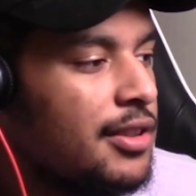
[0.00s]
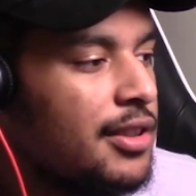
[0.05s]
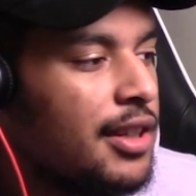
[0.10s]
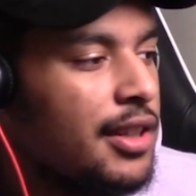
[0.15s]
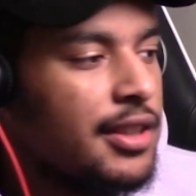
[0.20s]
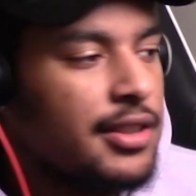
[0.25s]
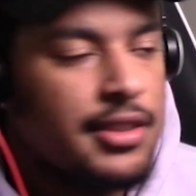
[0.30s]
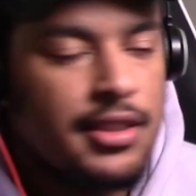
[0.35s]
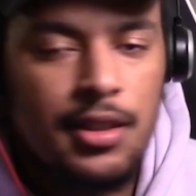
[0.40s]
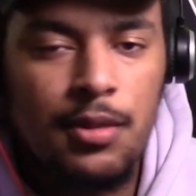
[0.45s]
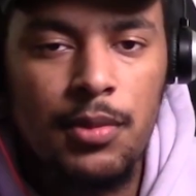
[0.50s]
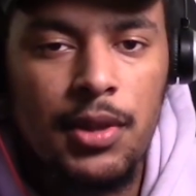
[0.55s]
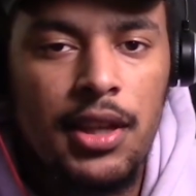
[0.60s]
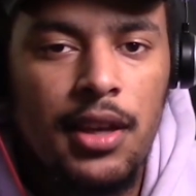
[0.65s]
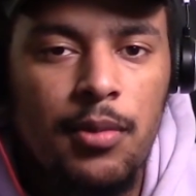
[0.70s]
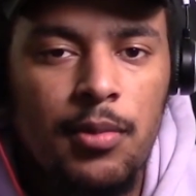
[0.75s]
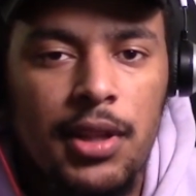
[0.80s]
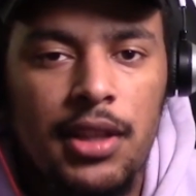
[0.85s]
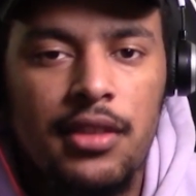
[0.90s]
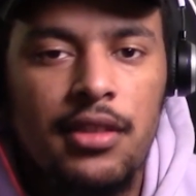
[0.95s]
This nigga
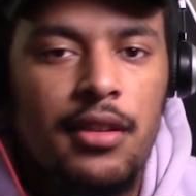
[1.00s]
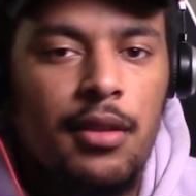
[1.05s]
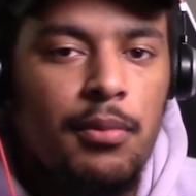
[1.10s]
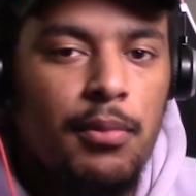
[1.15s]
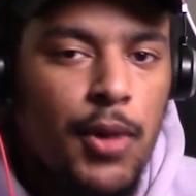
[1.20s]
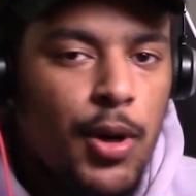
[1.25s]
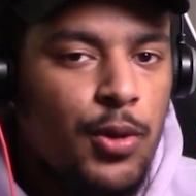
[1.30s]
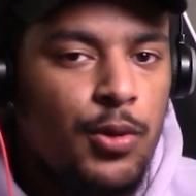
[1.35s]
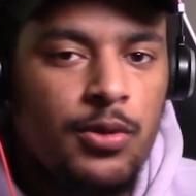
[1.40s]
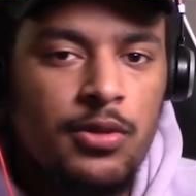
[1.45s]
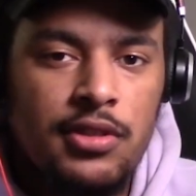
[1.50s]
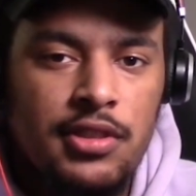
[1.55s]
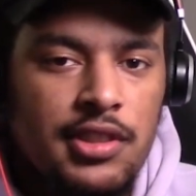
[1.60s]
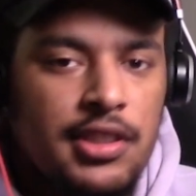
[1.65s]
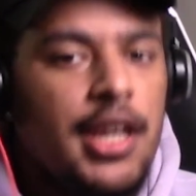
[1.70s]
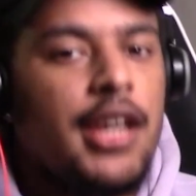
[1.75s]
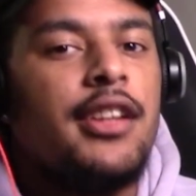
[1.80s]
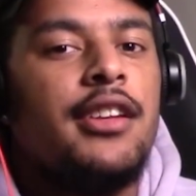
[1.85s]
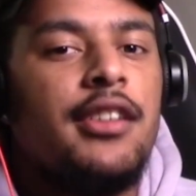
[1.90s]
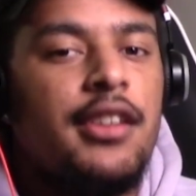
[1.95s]
became like the most
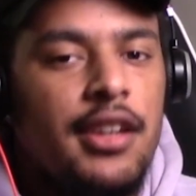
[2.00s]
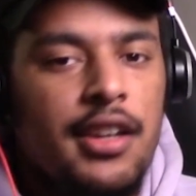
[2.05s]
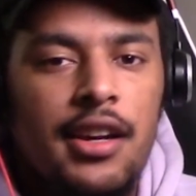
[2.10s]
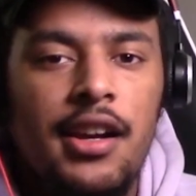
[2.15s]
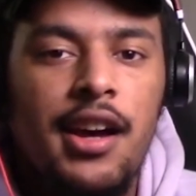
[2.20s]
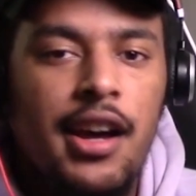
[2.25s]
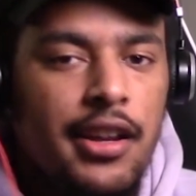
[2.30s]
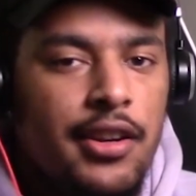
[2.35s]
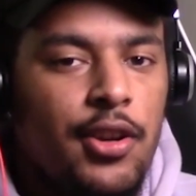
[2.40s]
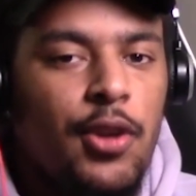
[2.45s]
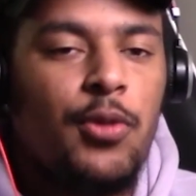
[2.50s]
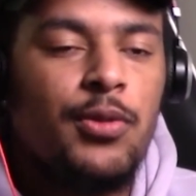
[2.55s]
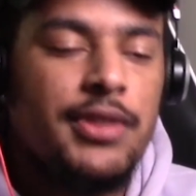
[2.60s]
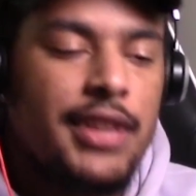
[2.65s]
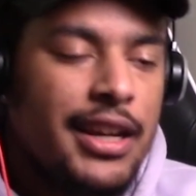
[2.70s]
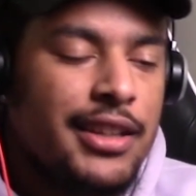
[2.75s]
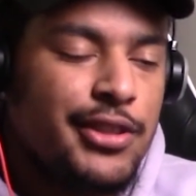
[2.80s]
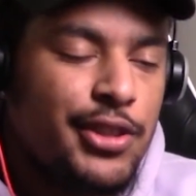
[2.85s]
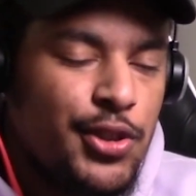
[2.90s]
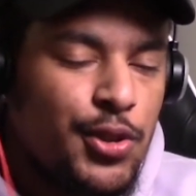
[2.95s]
zen nigga I know.
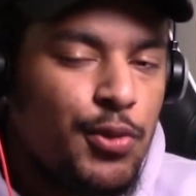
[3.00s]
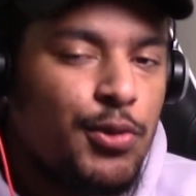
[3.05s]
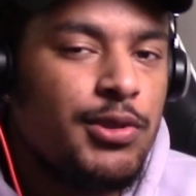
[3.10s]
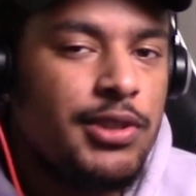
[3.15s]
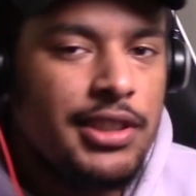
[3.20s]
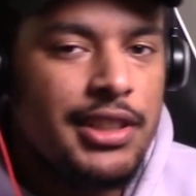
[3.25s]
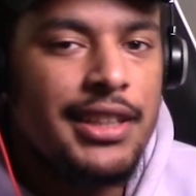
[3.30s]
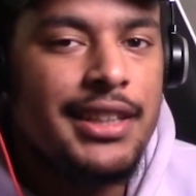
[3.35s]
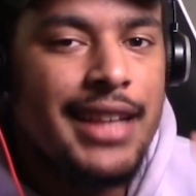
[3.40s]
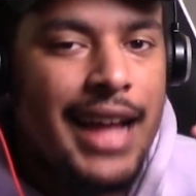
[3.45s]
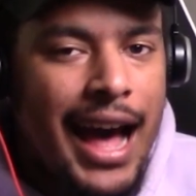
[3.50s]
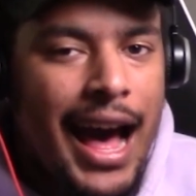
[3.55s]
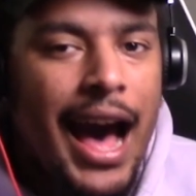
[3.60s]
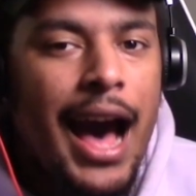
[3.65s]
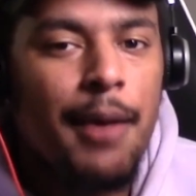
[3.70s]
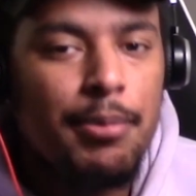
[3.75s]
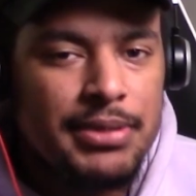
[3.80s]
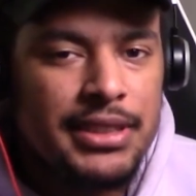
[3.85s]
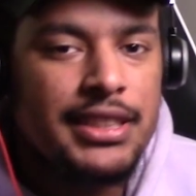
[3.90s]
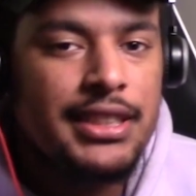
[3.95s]
That's usually the
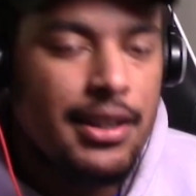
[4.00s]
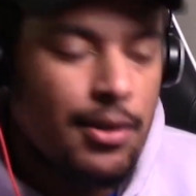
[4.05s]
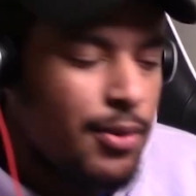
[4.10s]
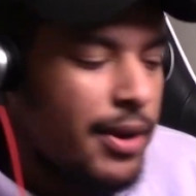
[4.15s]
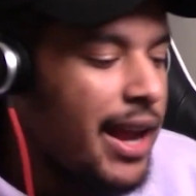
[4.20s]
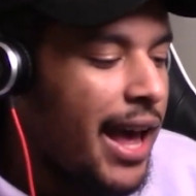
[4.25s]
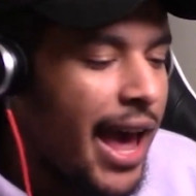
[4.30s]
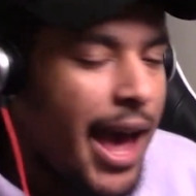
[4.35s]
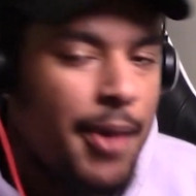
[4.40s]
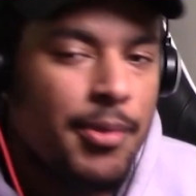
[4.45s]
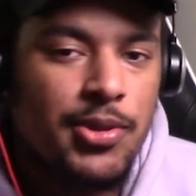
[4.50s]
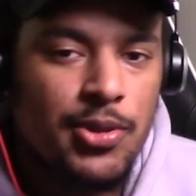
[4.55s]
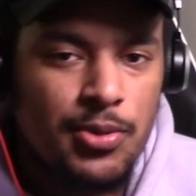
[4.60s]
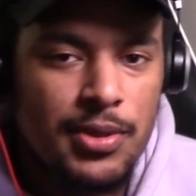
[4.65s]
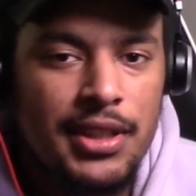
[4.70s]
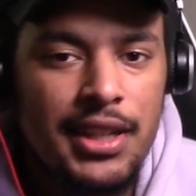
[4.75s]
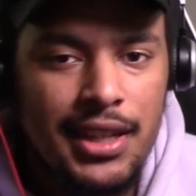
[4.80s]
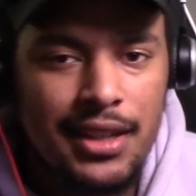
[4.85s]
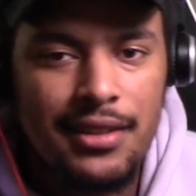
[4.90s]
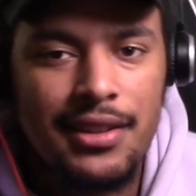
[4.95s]
opposite of what happens when
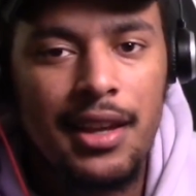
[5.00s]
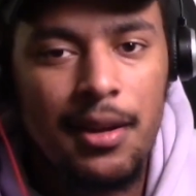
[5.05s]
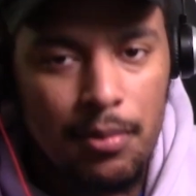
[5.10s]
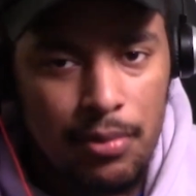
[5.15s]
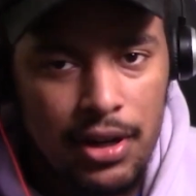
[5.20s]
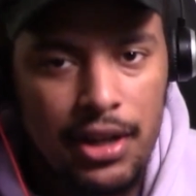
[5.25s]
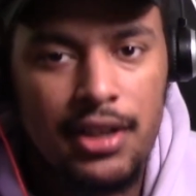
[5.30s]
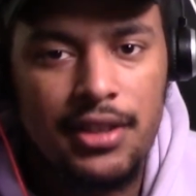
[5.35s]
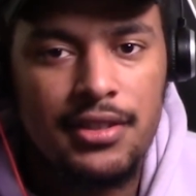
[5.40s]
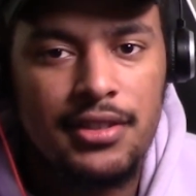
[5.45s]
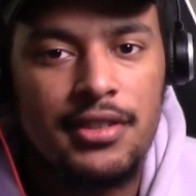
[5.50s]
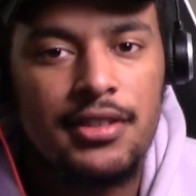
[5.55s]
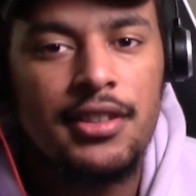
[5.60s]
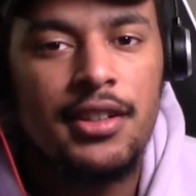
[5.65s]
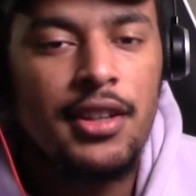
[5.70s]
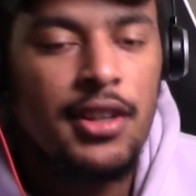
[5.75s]
niggas get braids.